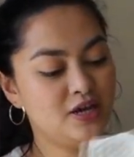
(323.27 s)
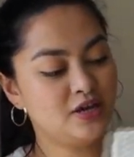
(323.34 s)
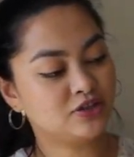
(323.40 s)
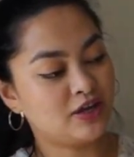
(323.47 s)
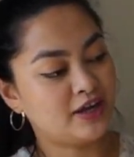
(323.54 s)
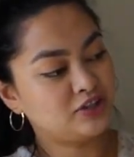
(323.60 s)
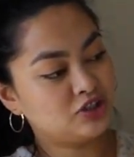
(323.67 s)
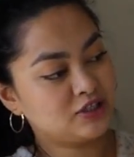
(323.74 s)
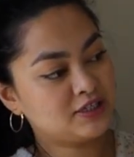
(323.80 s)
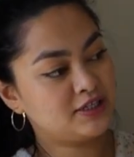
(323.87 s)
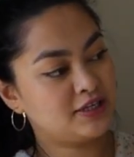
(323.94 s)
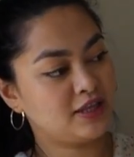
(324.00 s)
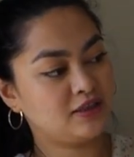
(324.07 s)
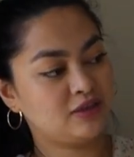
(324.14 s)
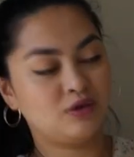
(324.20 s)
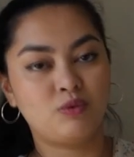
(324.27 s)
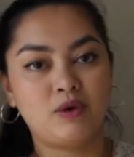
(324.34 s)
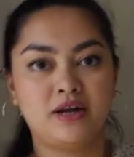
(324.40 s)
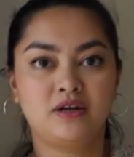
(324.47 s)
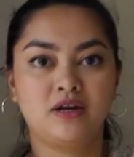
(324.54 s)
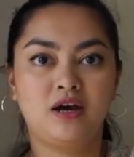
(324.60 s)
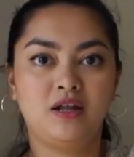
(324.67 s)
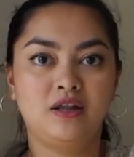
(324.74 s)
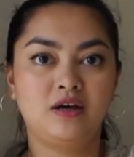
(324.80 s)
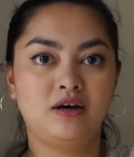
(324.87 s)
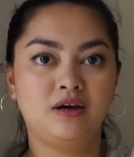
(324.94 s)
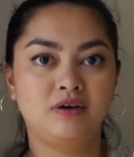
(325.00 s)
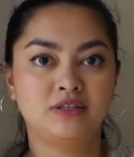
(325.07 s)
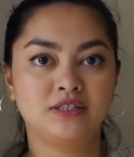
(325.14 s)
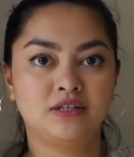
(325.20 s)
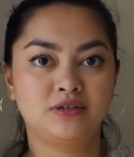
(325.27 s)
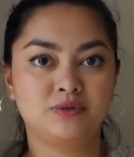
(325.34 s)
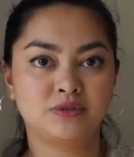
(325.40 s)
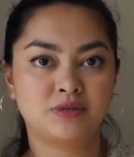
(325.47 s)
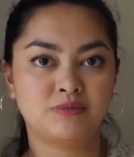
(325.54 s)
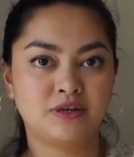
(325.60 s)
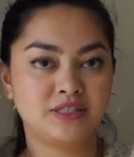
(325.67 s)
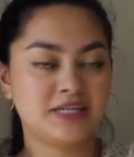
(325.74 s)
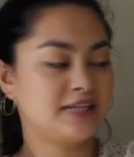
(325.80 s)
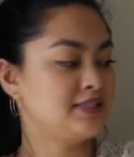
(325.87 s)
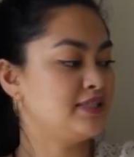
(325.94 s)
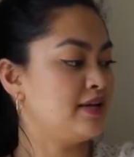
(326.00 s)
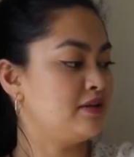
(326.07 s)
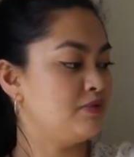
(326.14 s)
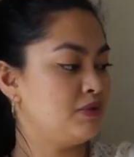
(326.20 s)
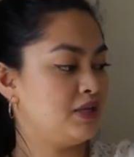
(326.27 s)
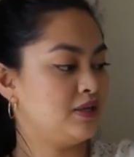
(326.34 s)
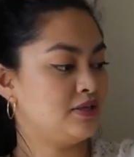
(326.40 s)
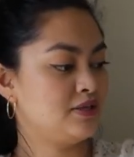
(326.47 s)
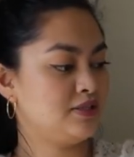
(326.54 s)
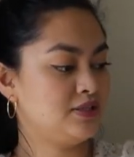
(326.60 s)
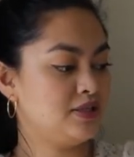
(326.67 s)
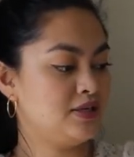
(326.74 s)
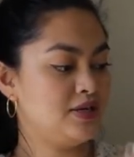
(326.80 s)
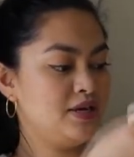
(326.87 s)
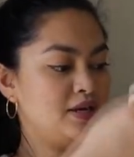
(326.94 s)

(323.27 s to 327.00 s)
So I just knit the one color till it was about 10 centimeters,